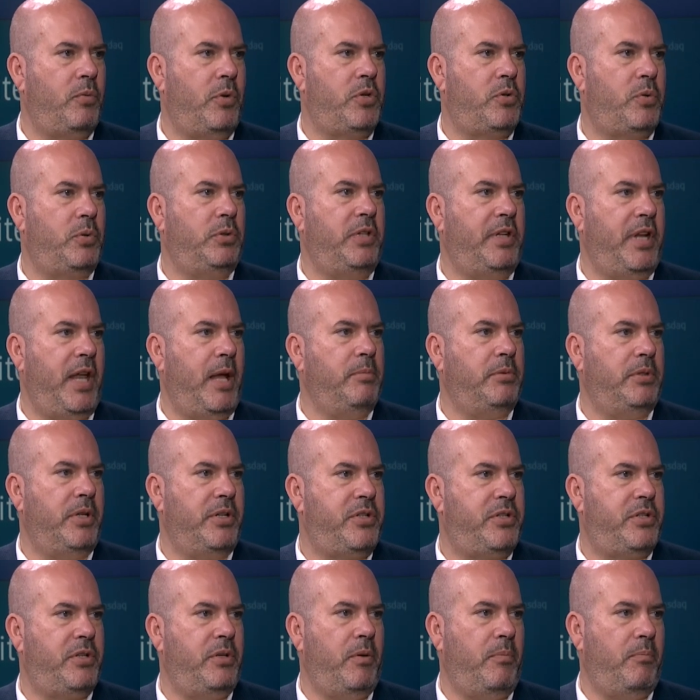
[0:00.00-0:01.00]
which will enable
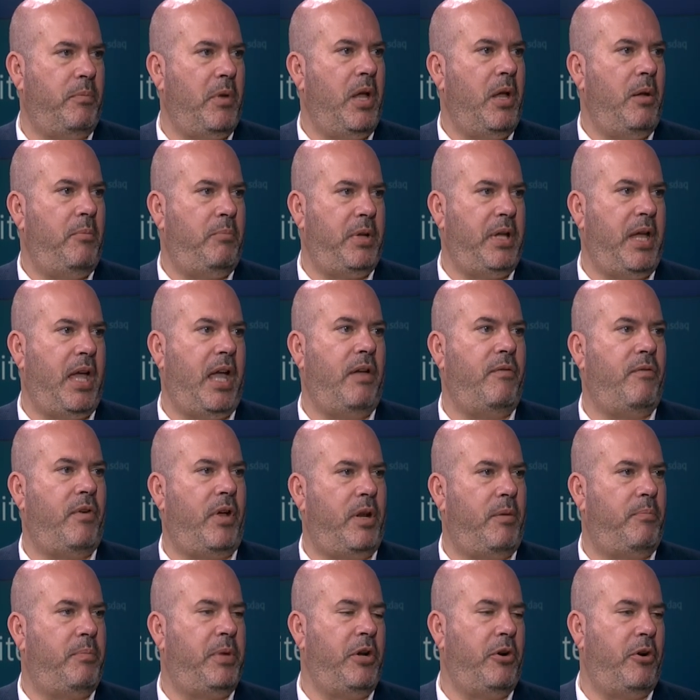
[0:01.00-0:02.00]
us to behave
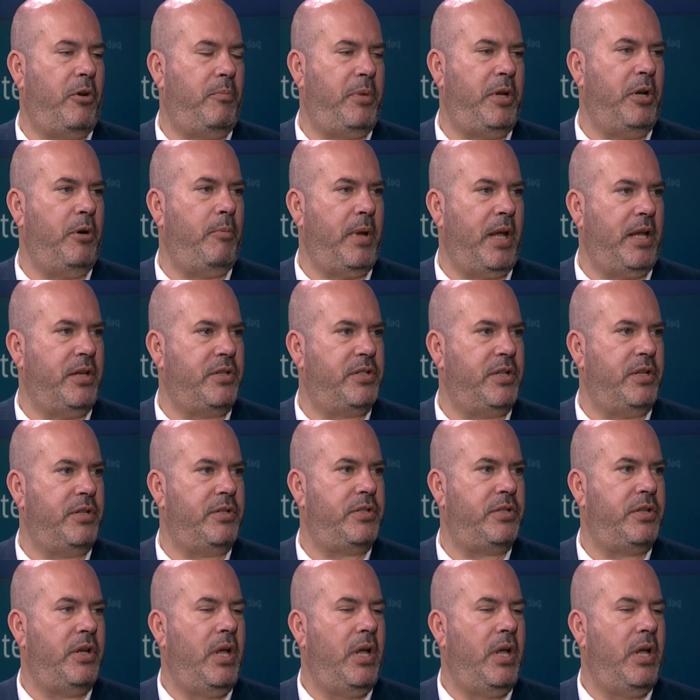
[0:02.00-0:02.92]
on a peer-to-peer basis.